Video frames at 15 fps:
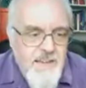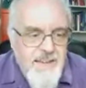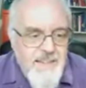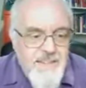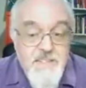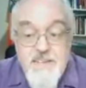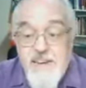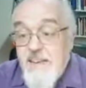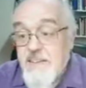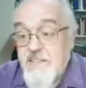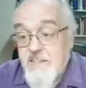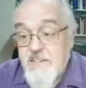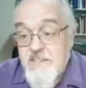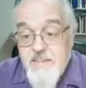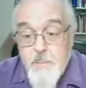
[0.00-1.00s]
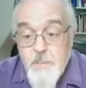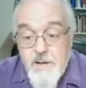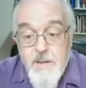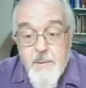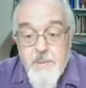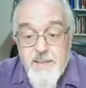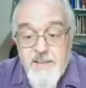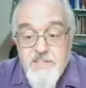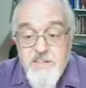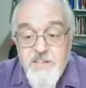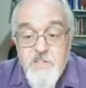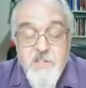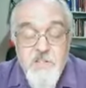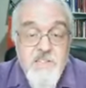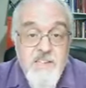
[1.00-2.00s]
And today is a similar
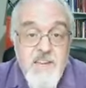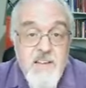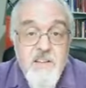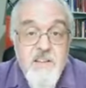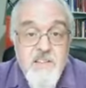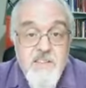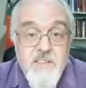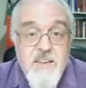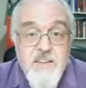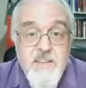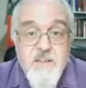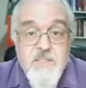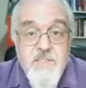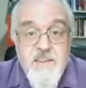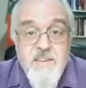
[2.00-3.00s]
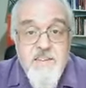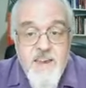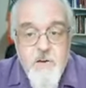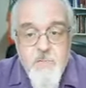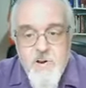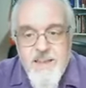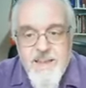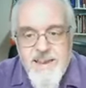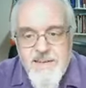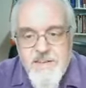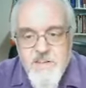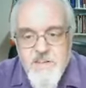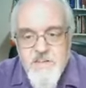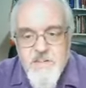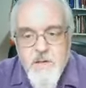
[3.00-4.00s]
passage, a second set of
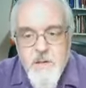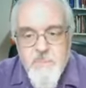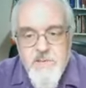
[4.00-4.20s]
interrogators come